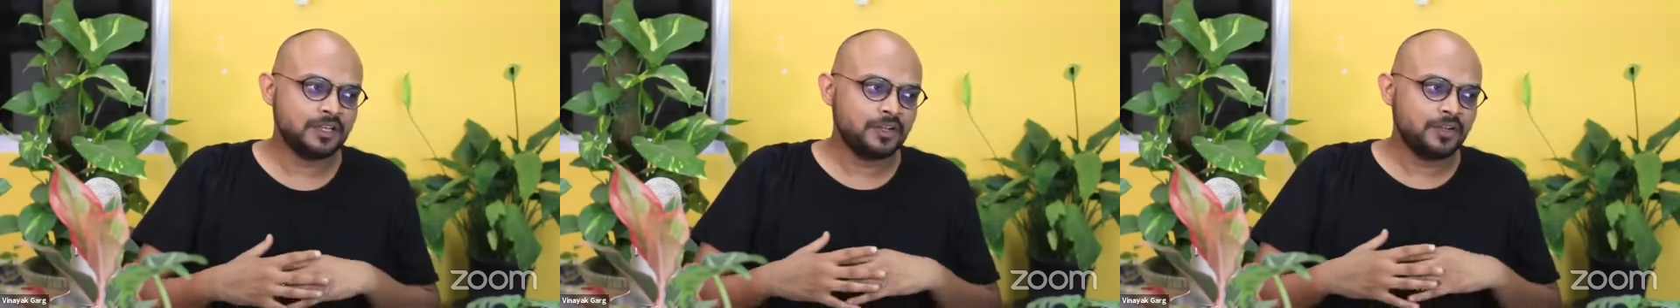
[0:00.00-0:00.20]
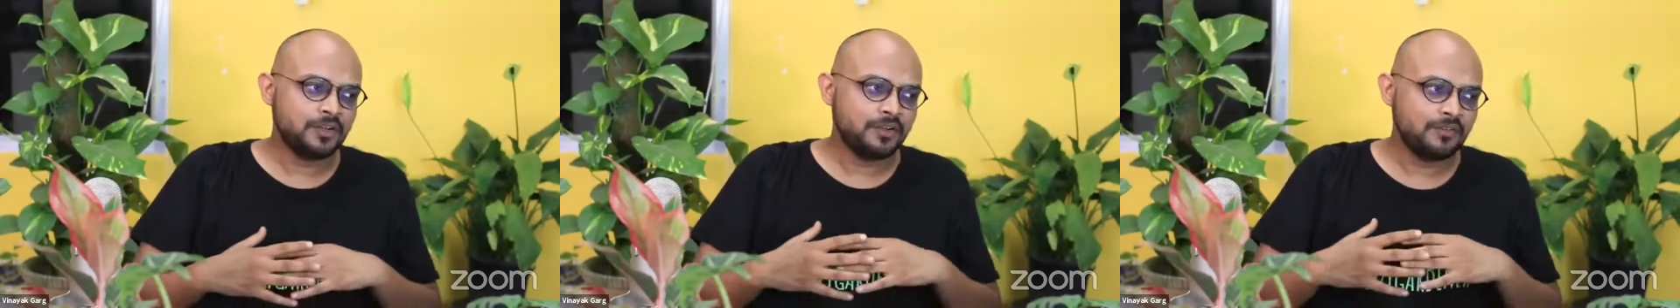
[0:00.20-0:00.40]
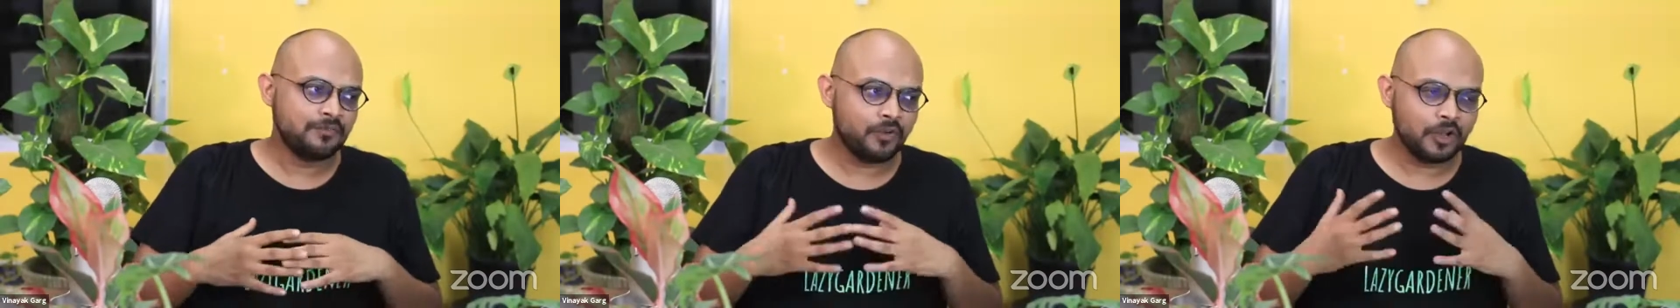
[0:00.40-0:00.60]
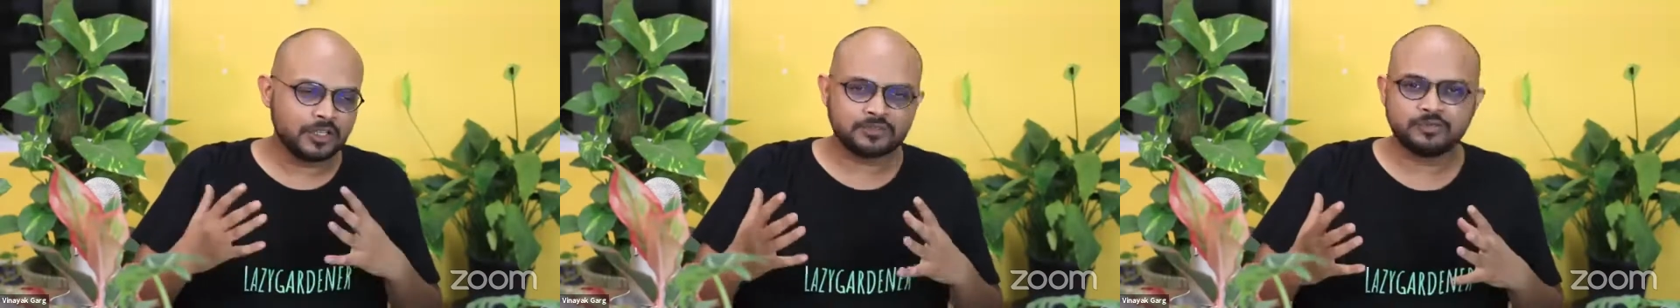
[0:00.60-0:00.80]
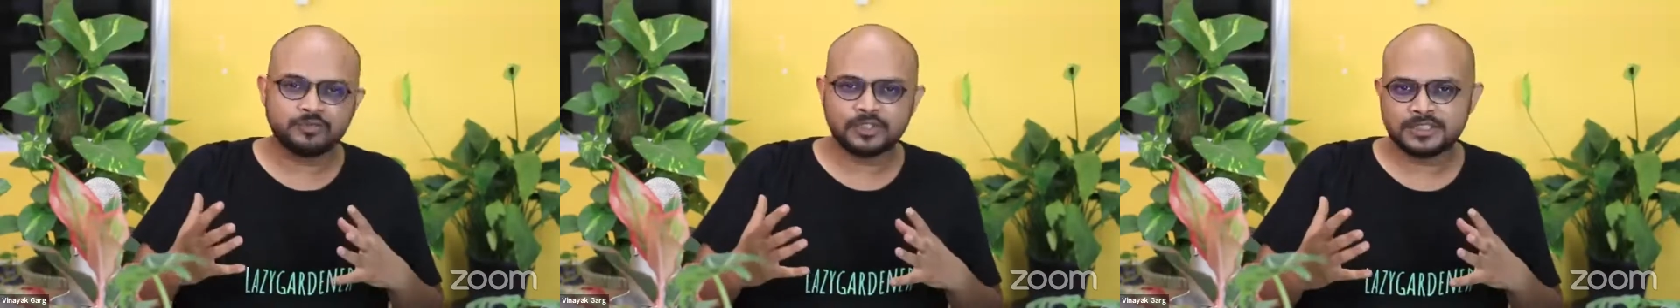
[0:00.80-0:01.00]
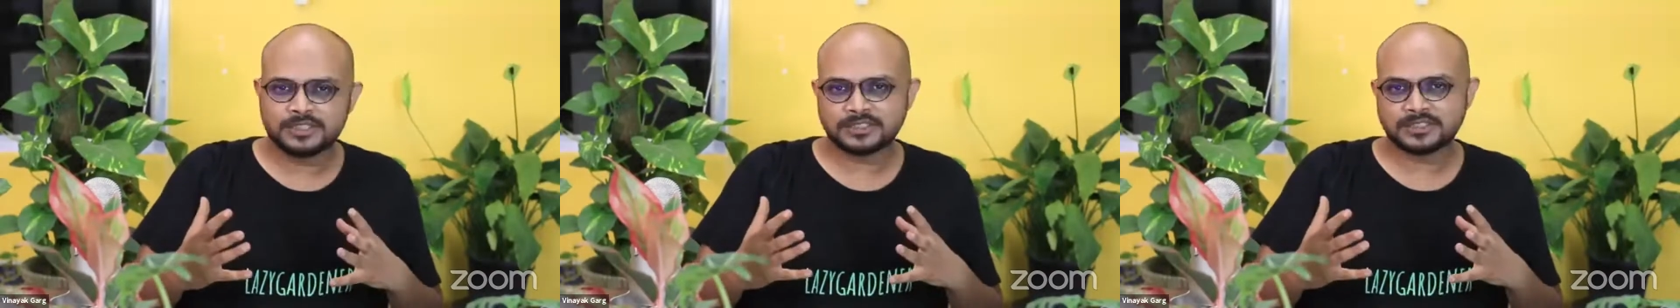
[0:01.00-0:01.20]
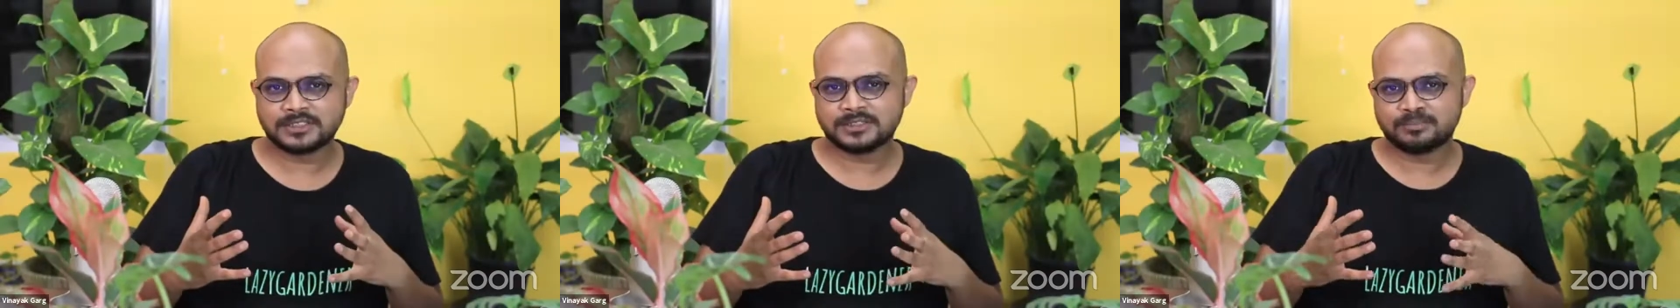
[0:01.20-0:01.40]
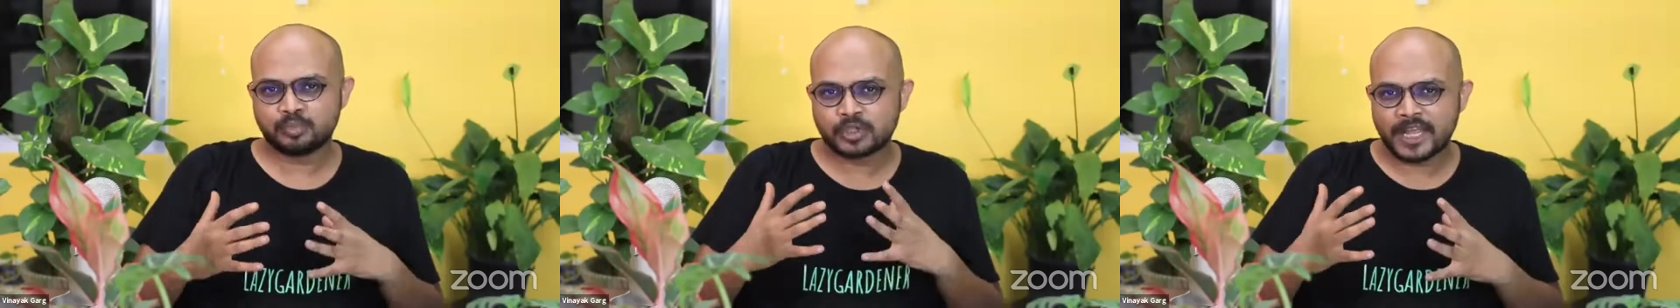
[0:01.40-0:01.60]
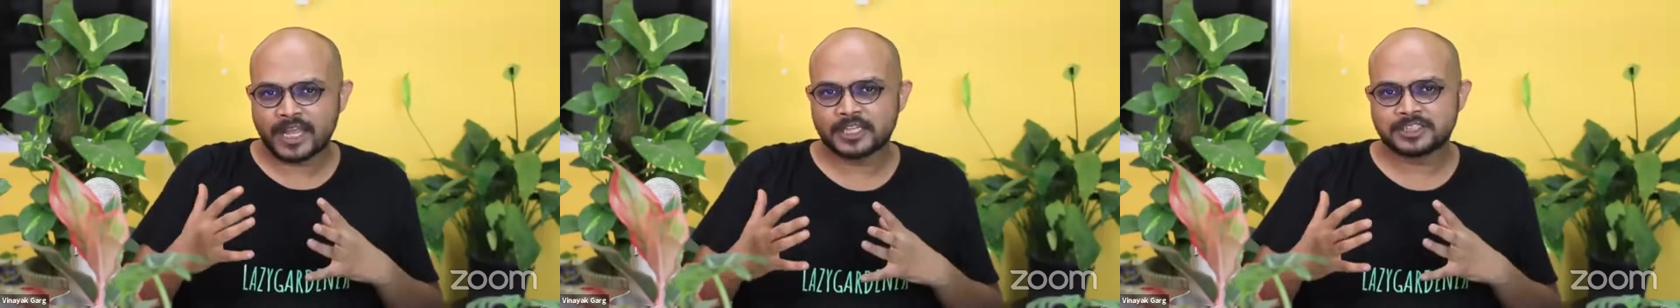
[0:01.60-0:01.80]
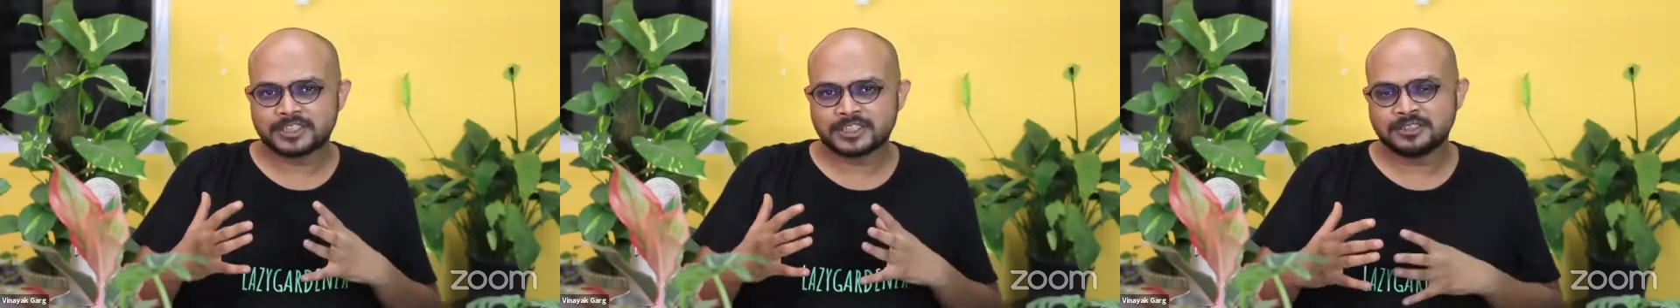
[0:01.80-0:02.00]
Phosphorus,
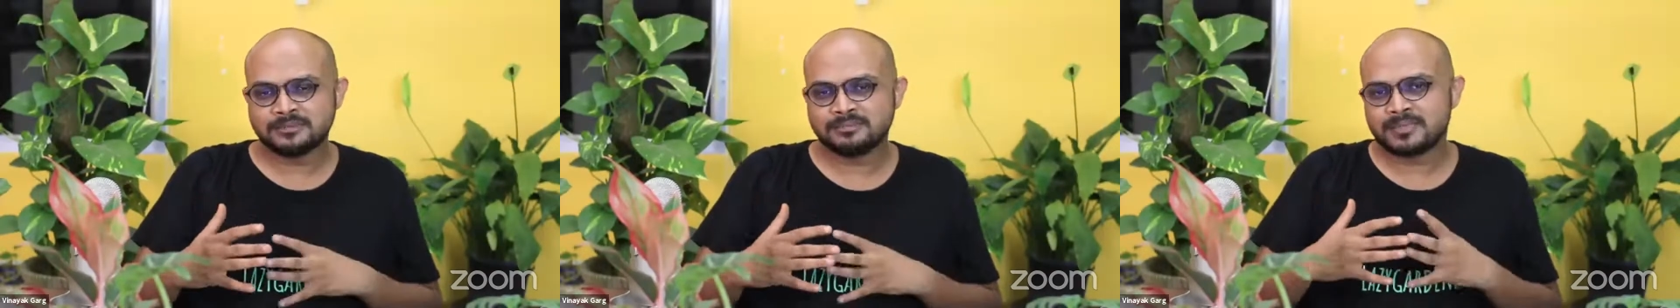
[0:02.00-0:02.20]
potassium